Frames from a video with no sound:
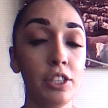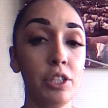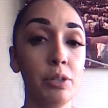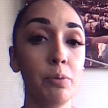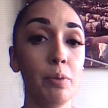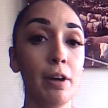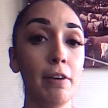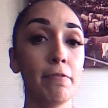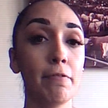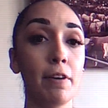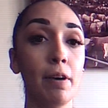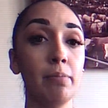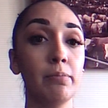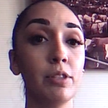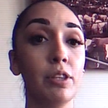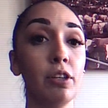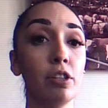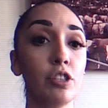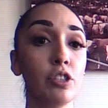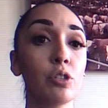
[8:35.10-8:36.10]
she went
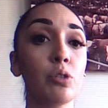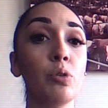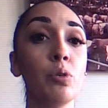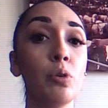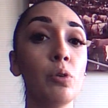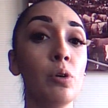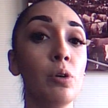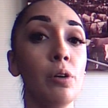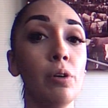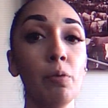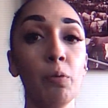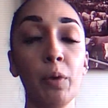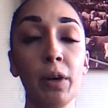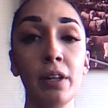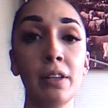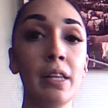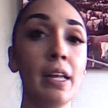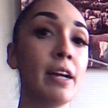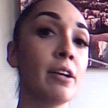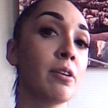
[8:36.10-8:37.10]
from the school,
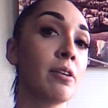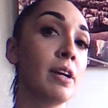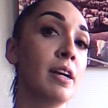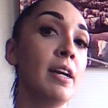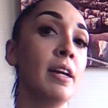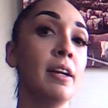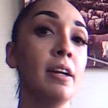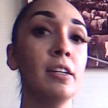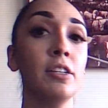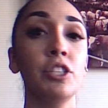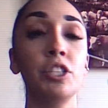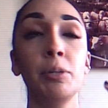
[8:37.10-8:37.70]
wouldn't let her in.